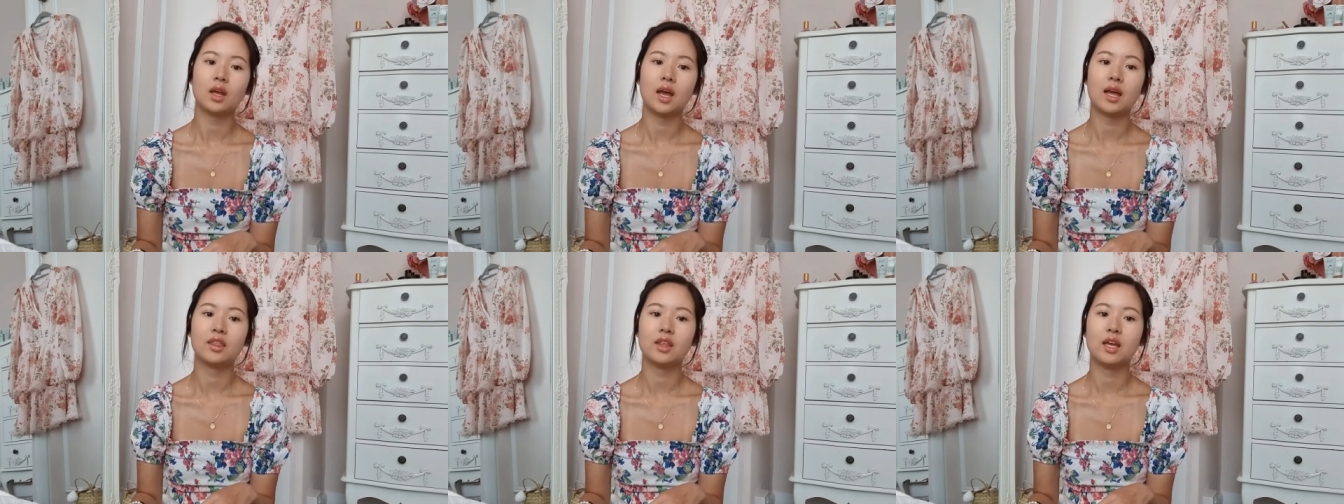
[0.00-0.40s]

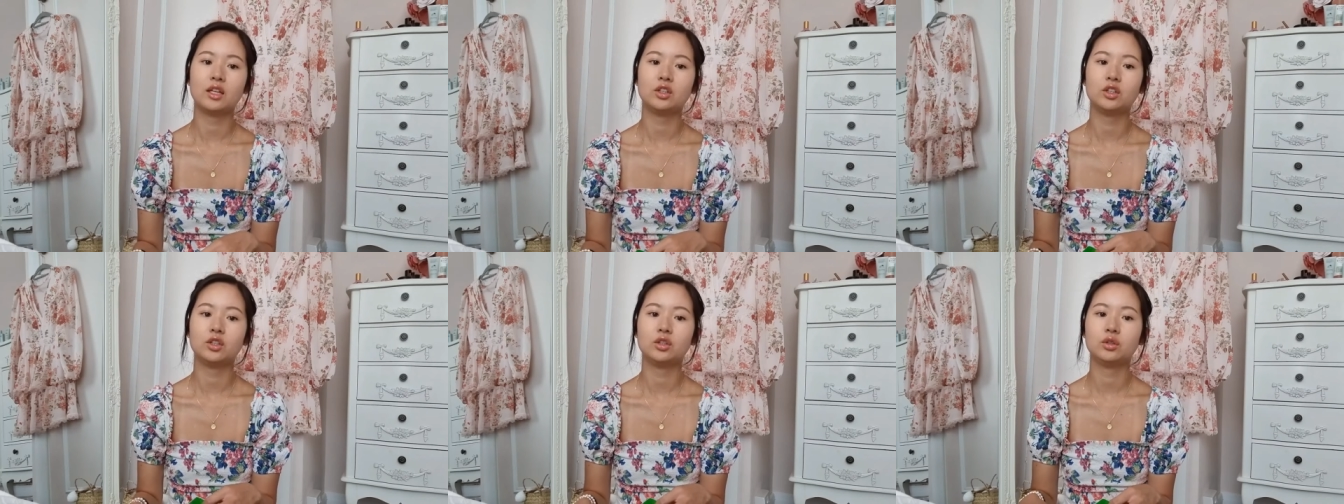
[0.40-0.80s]
and
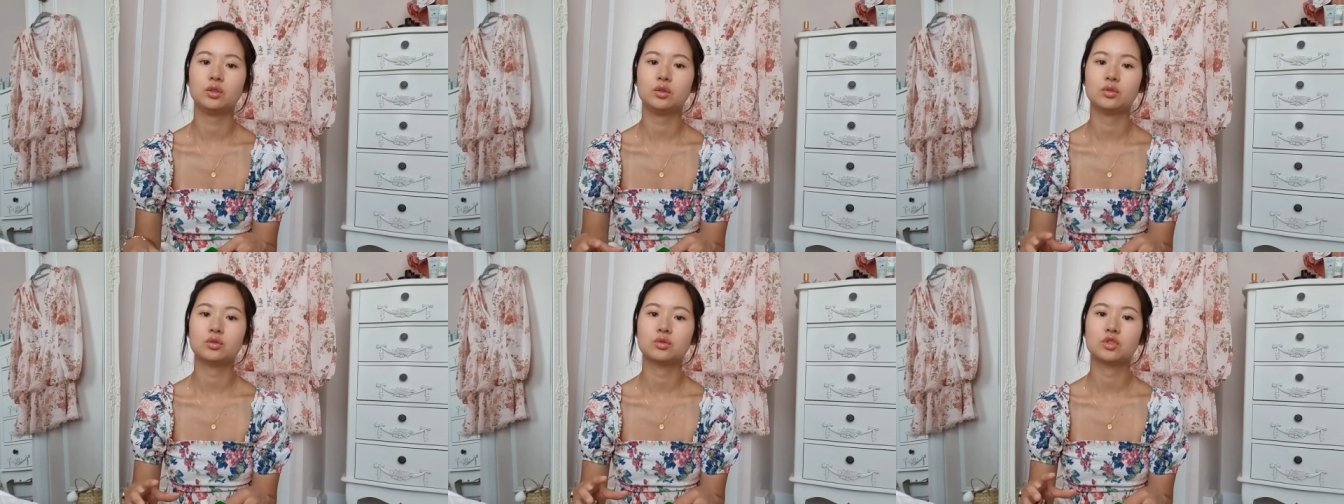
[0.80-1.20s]
then
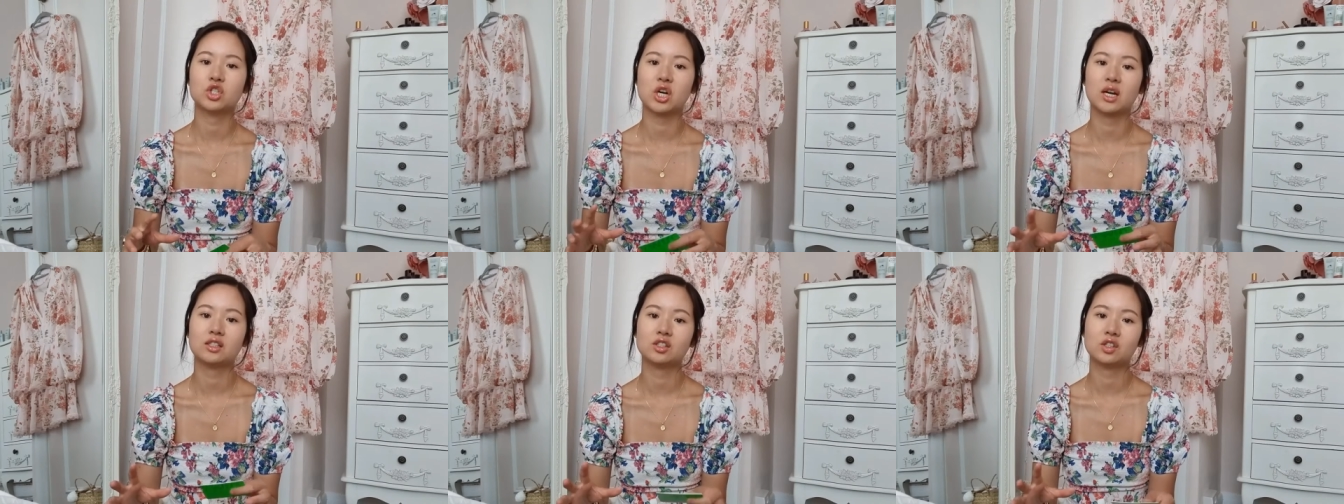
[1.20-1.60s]
you
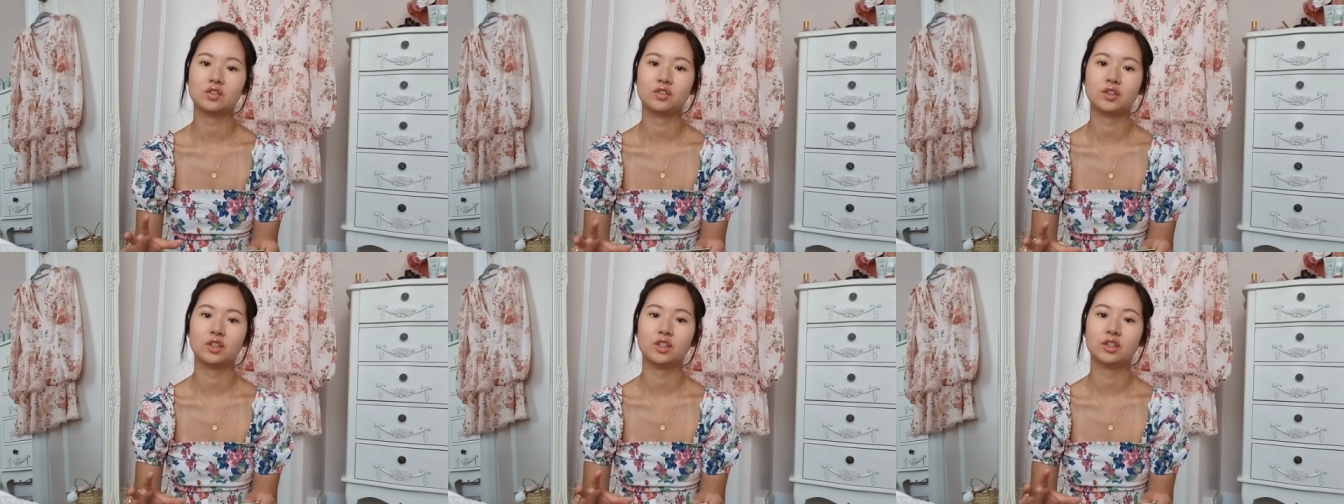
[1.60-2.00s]

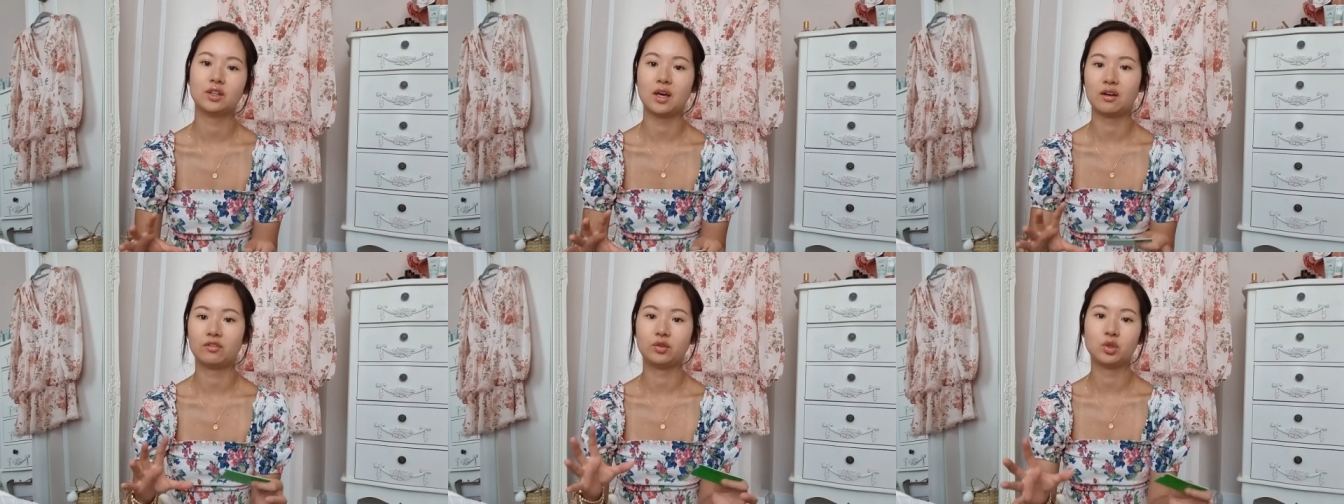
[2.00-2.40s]
transfer
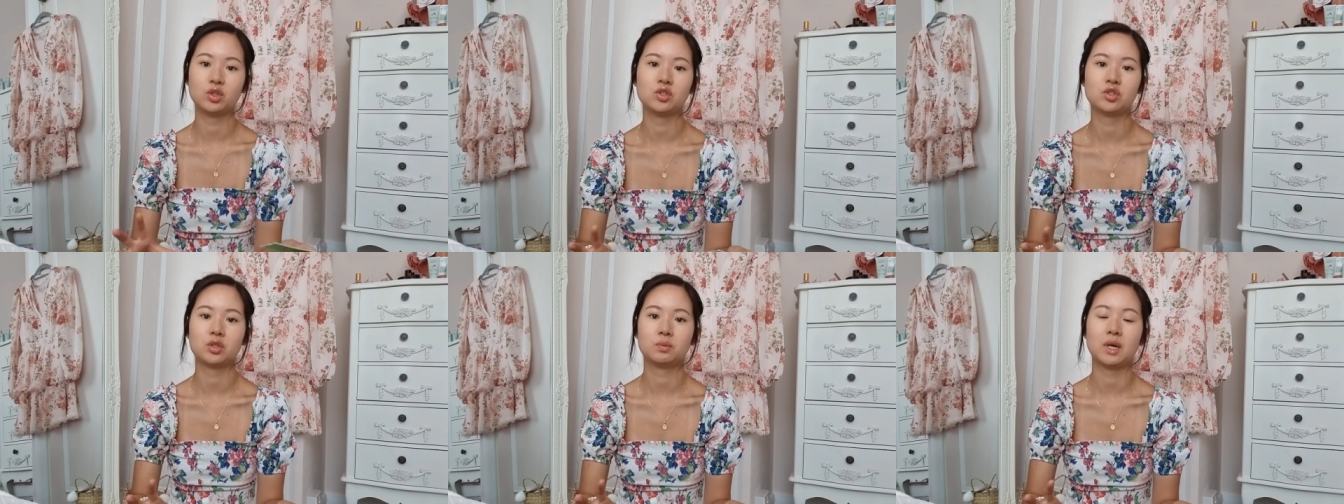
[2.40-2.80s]
that
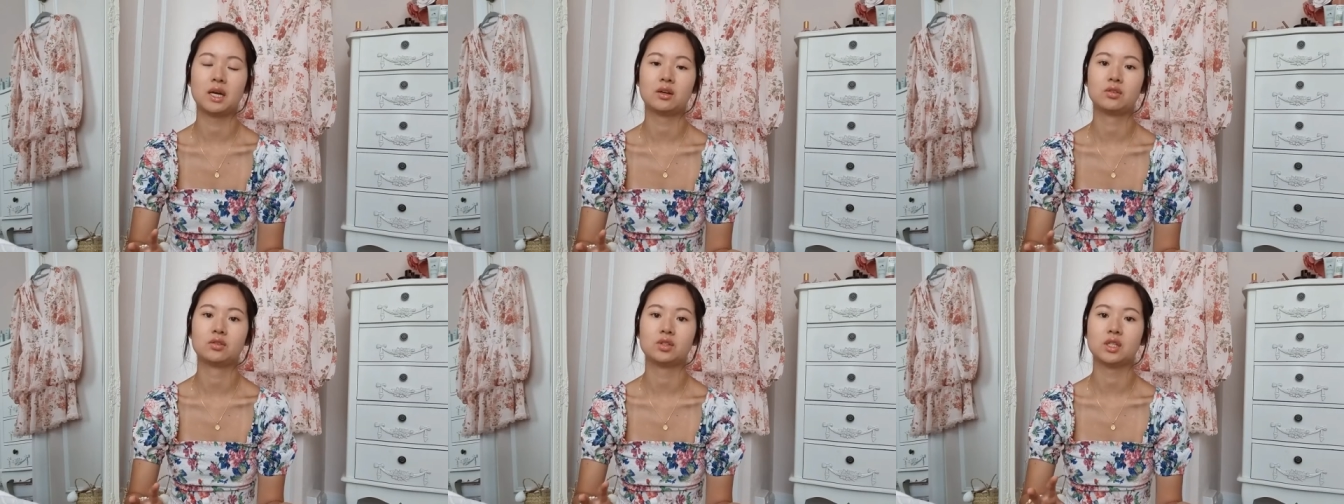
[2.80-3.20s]
400
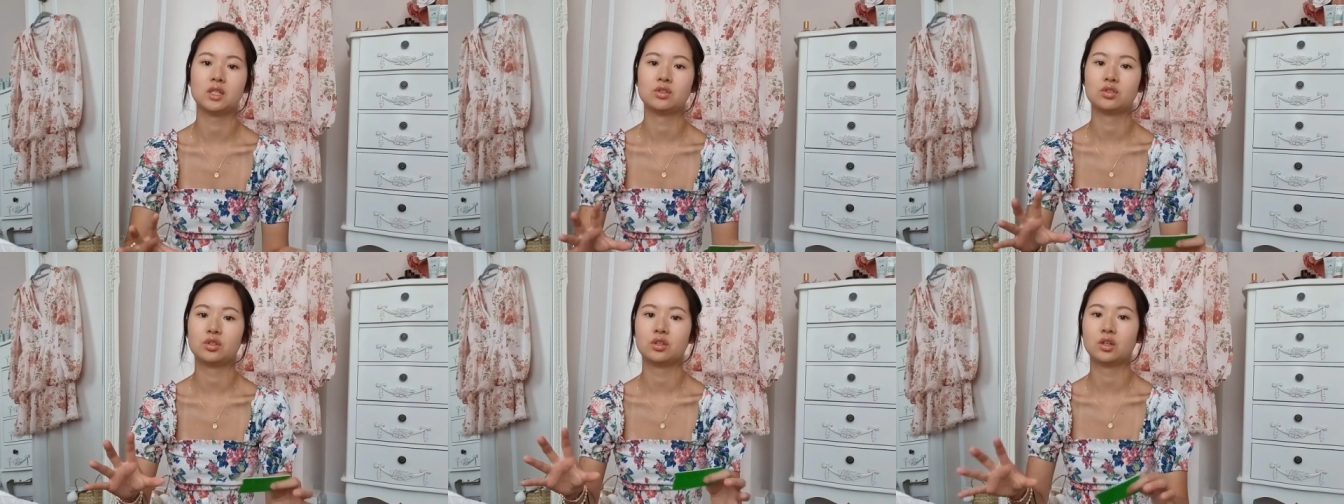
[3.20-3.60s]
pounds
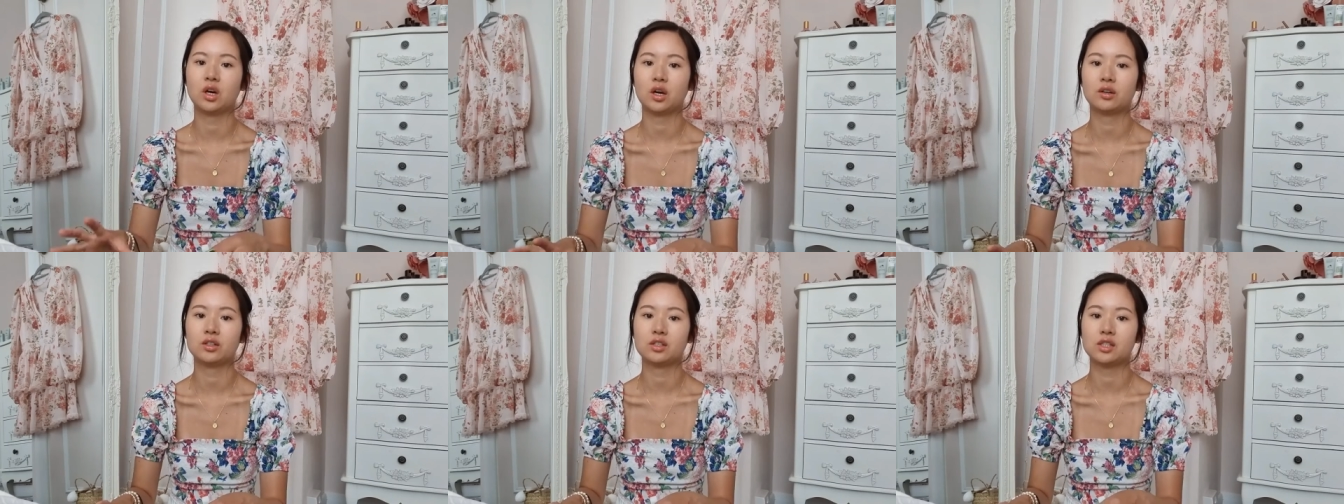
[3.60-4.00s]
into the
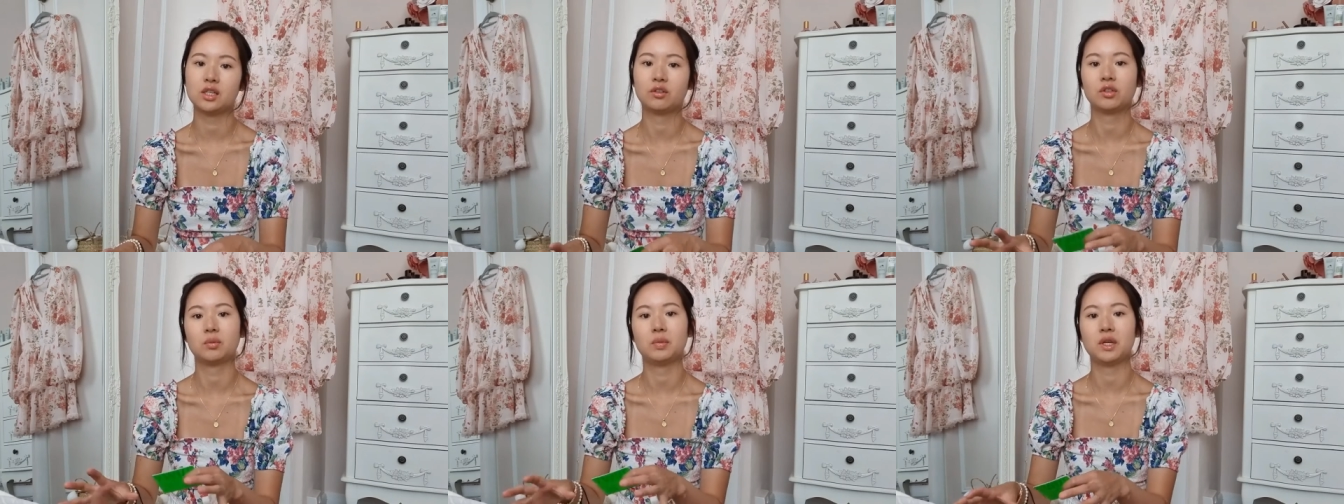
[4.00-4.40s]
currency
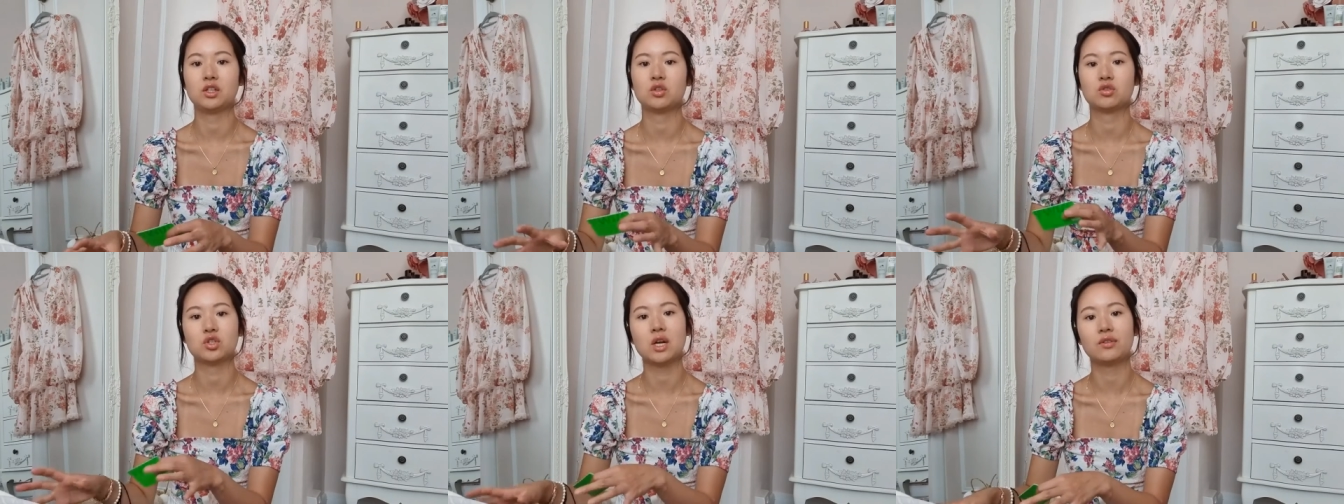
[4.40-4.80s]
of the place
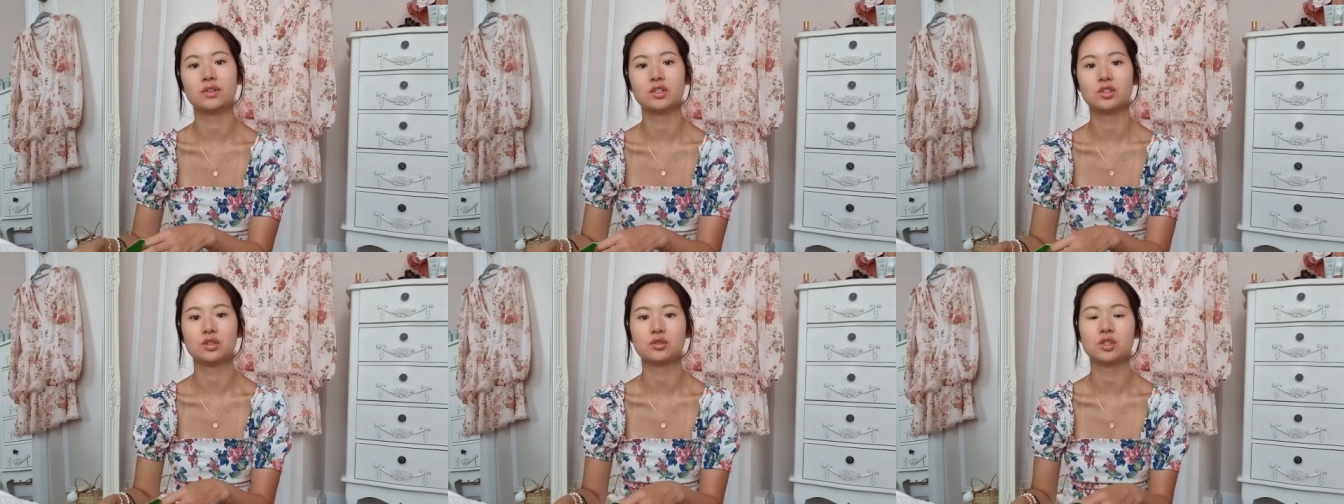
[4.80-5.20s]
you're
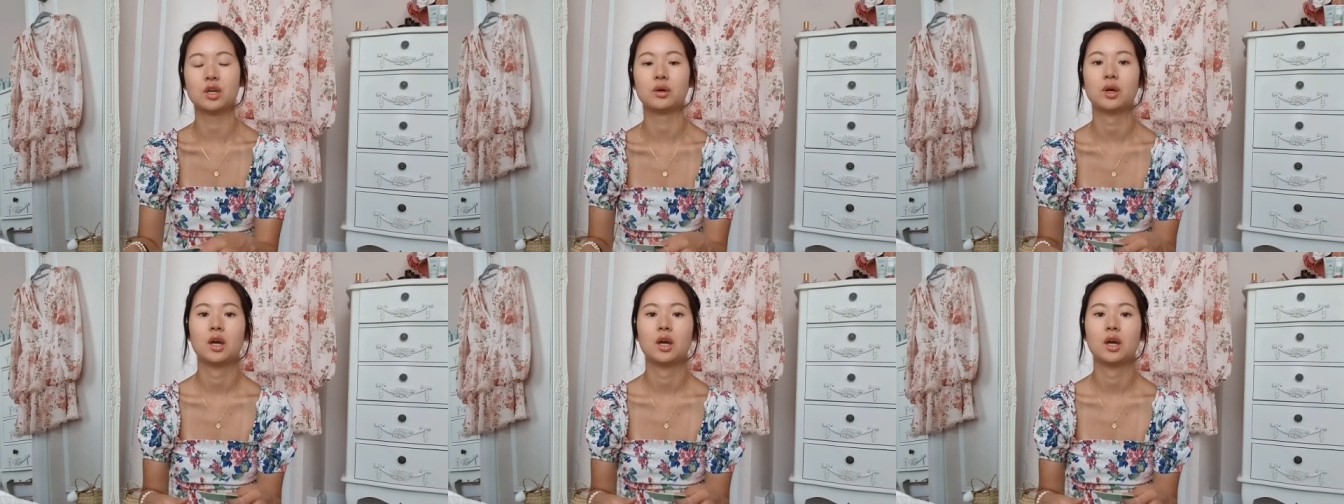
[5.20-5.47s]
traveling to so